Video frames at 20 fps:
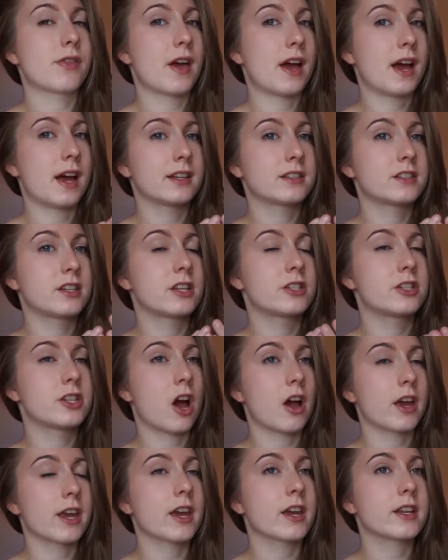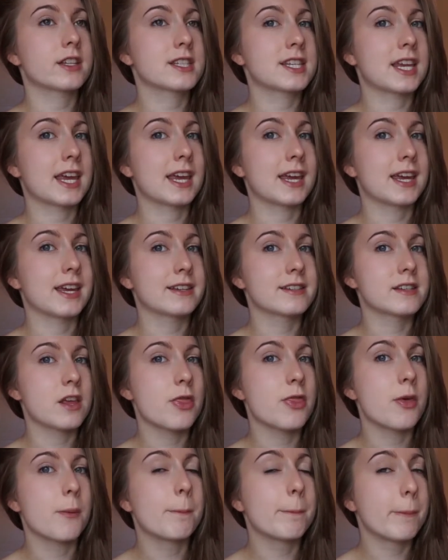that diet is
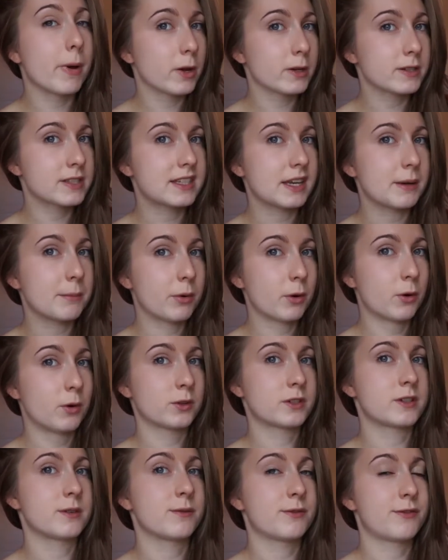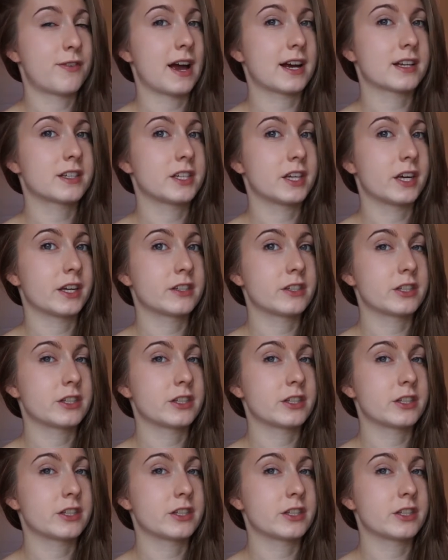the most important factor